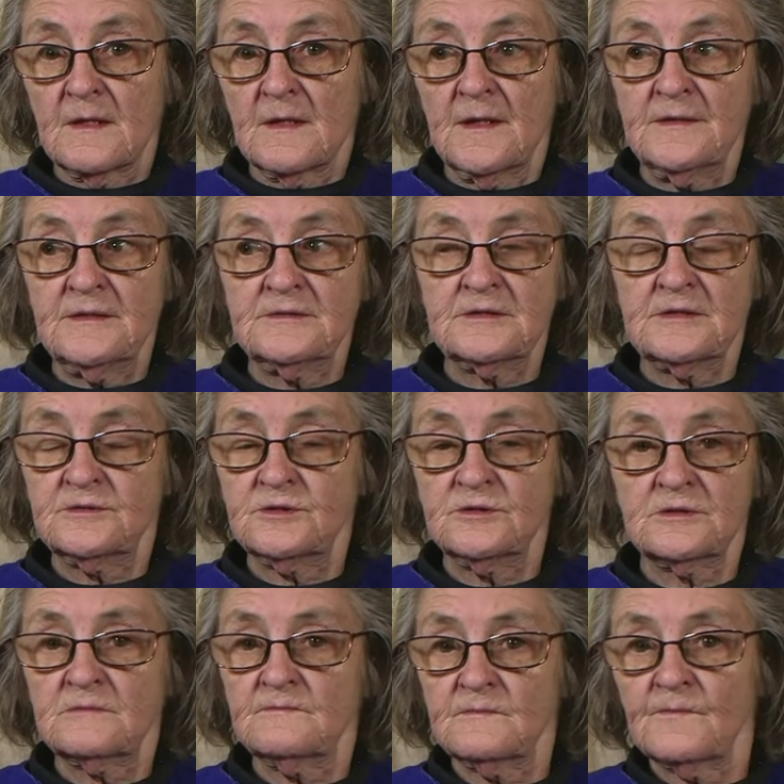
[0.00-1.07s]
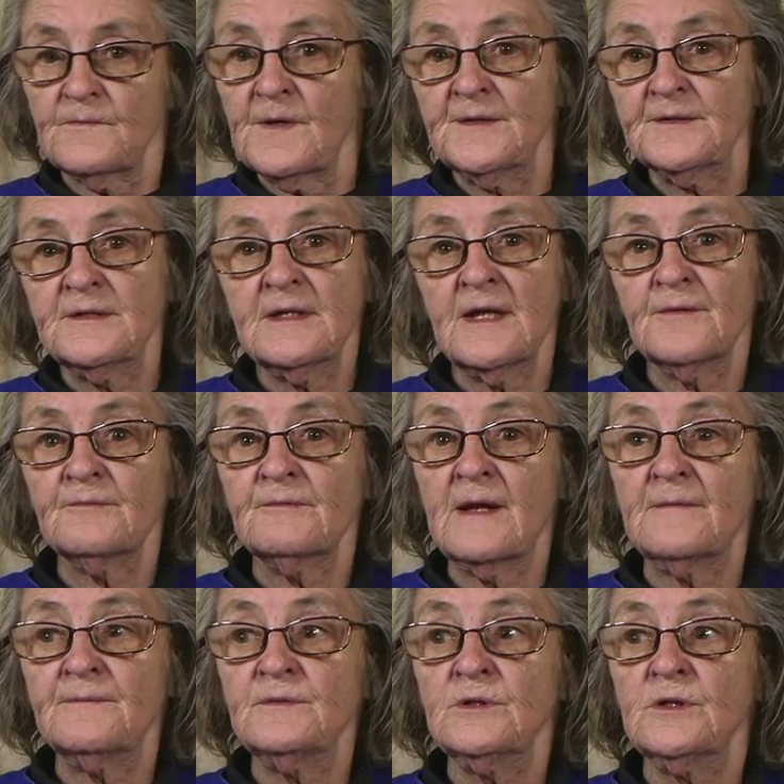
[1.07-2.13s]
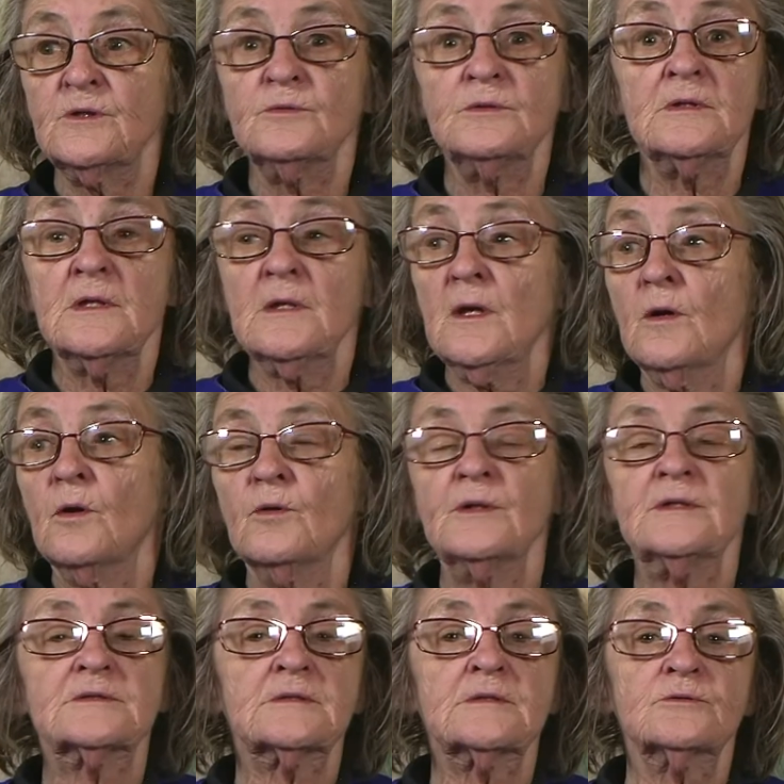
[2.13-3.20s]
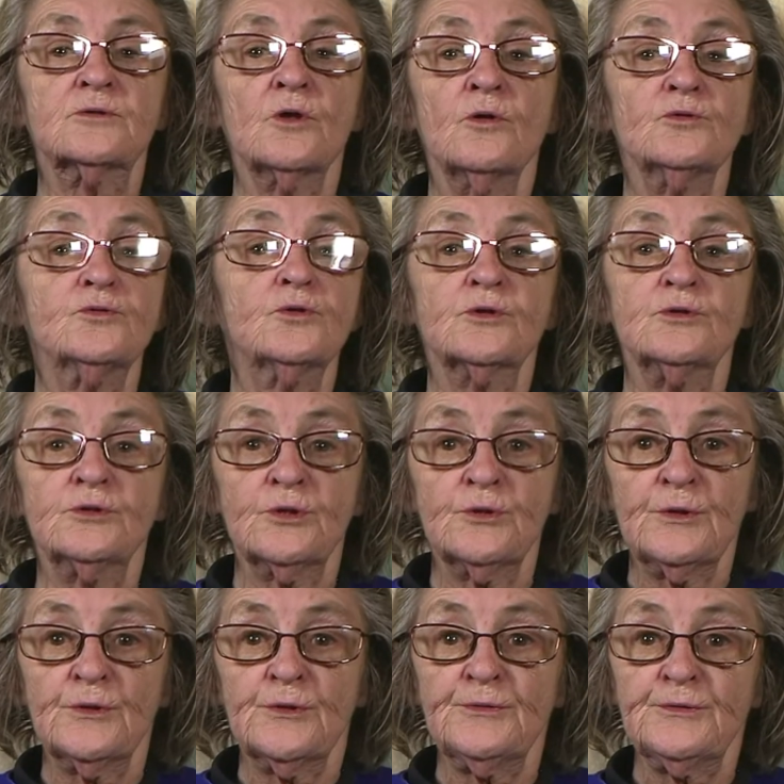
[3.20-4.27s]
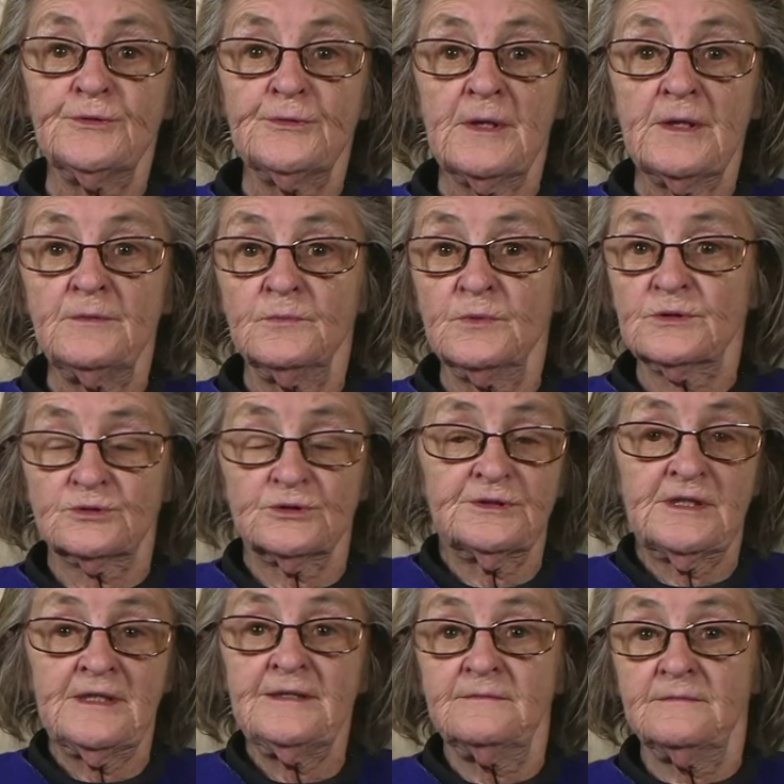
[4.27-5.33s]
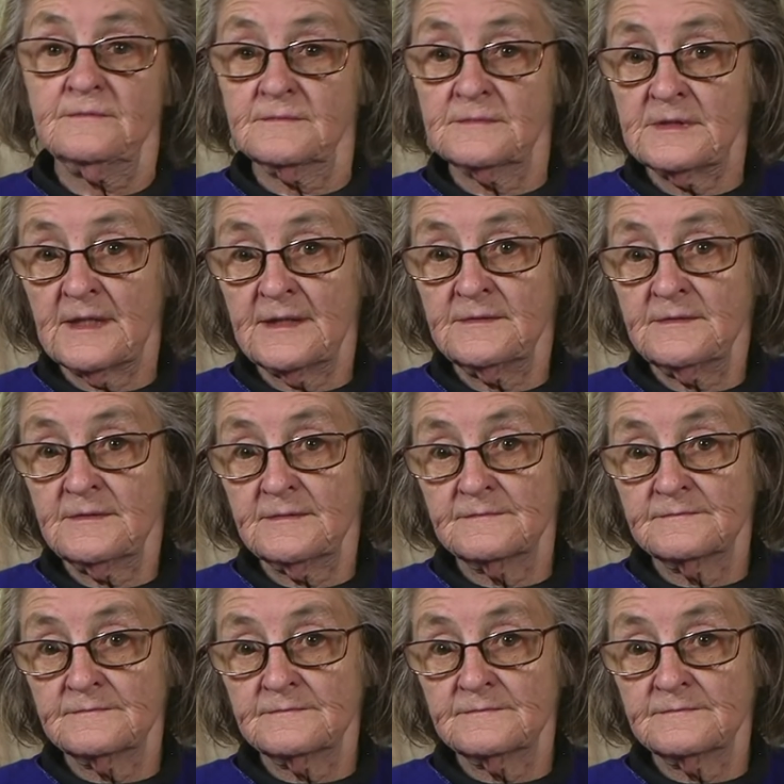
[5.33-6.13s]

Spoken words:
And he said, just find another avenue. Or he said, Dot, you can do it on your own, which I did in the end.